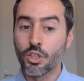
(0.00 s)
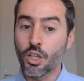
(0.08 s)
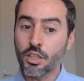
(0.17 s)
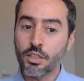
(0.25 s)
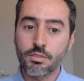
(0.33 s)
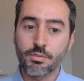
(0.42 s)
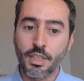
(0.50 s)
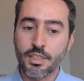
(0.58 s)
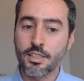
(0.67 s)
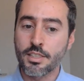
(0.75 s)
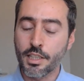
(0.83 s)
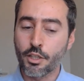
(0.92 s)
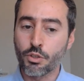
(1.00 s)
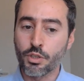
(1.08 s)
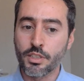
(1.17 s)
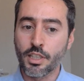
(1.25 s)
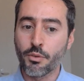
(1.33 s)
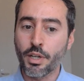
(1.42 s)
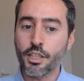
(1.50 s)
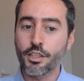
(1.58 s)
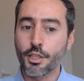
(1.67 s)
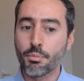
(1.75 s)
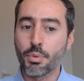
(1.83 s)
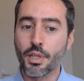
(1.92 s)
would not necessarily
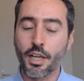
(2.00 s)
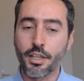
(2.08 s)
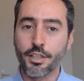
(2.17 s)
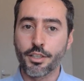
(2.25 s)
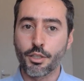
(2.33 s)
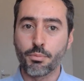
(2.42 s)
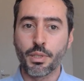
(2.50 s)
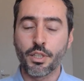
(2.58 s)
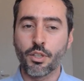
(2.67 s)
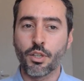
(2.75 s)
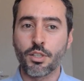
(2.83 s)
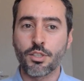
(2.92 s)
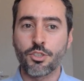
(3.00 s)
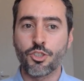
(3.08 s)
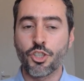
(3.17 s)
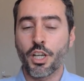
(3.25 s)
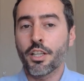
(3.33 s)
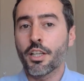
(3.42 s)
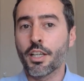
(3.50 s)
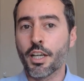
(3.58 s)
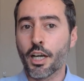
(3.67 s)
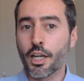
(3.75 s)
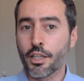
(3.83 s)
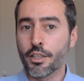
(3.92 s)
directly apply here, because Gen
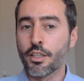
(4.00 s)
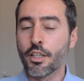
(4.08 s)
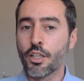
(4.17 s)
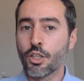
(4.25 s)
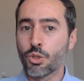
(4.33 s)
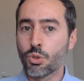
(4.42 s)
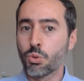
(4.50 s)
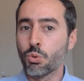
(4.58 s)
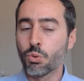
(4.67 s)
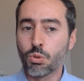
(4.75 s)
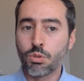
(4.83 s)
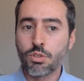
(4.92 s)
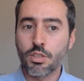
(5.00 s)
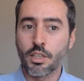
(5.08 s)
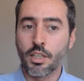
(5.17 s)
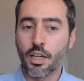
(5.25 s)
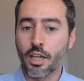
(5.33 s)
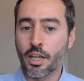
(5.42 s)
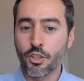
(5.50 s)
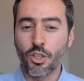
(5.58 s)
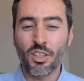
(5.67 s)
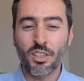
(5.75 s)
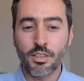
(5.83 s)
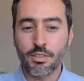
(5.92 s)
AI tools are
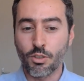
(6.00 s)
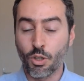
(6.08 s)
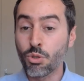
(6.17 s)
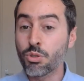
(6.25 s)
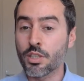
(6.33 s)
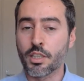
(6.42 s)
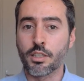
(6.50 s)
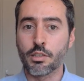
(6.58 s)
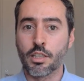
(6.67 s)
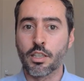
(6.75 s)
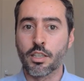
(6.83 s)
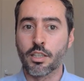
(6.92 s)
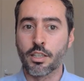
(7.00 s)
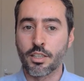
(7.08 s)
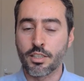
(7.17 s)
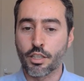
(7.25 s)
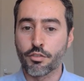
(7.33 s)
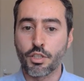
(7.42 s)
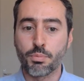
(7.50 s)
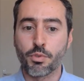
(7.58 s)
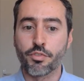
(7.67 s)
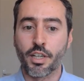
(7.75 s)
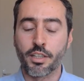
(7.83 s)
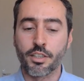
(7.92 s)
not hosting service
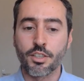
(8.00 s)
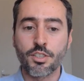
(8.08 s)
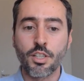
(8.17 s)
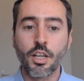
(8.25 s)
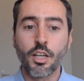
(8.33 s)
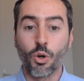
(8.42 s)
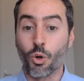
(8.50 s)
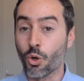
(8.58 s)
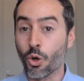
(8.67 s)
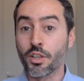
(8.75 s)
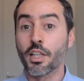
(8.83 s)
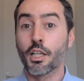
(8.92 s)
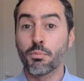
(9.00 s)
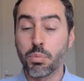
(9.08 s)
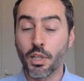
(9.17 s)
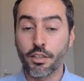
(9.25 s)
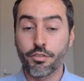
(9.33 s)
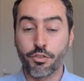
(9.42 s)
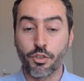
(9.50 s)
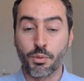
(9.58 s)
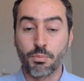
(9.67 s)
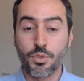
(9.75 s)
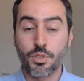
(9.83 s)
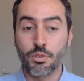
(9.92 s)
providers or online
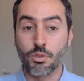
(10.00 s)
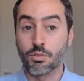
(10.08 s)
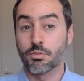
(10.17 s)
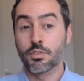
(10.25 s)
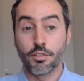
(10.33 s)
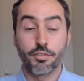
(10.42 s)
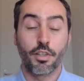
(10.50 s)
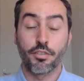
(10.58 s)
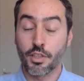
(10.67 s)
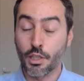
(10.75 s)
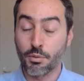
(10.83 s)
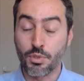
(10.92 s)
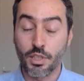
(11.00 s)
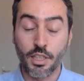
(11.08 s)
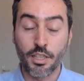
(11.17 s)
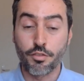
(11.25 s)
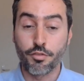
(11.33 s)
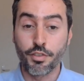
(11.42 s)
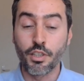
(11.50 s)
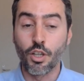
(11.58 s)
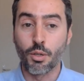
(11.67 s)
platforms, or if ever comes the case,